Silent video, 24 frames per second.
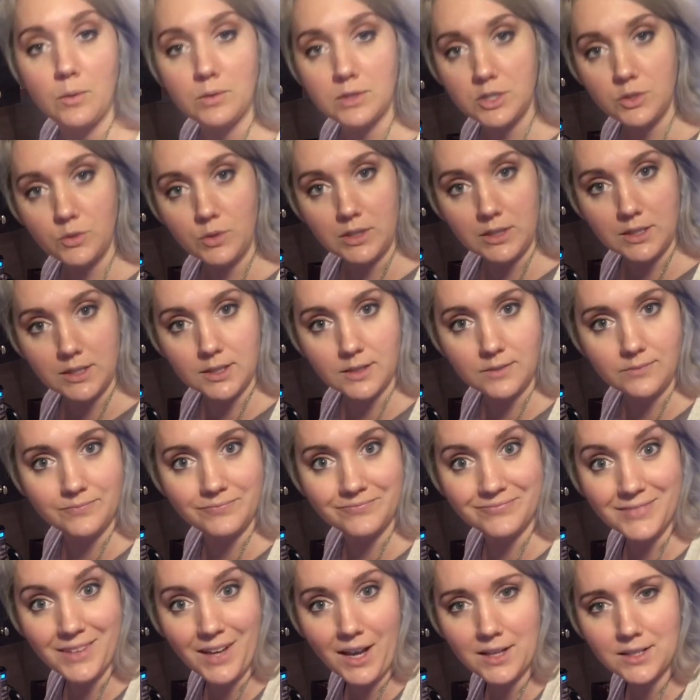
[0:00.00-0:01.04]
will do it.
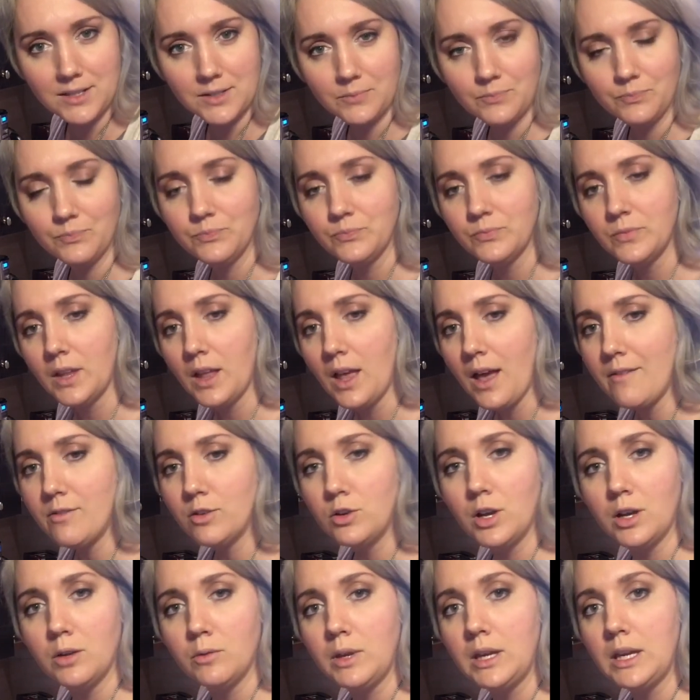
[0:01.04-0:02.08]
Awesome. Have a
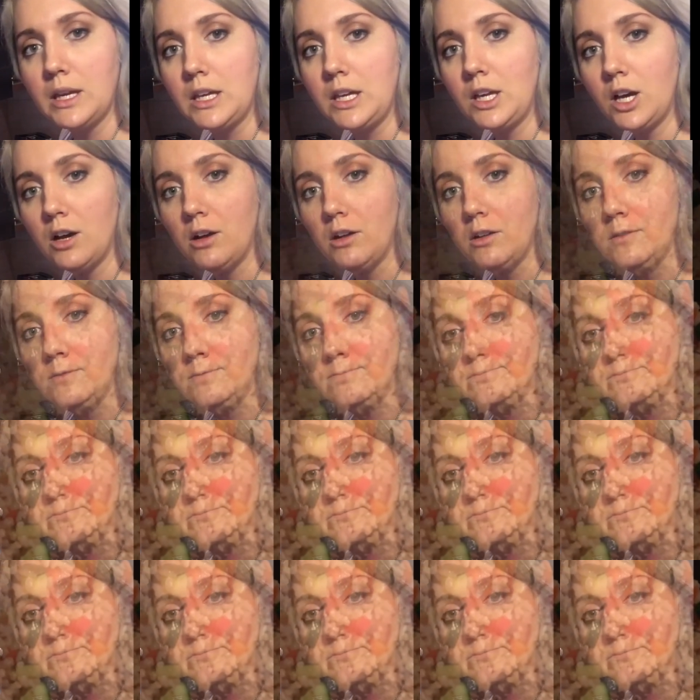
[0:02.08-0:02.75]
great week, y'all.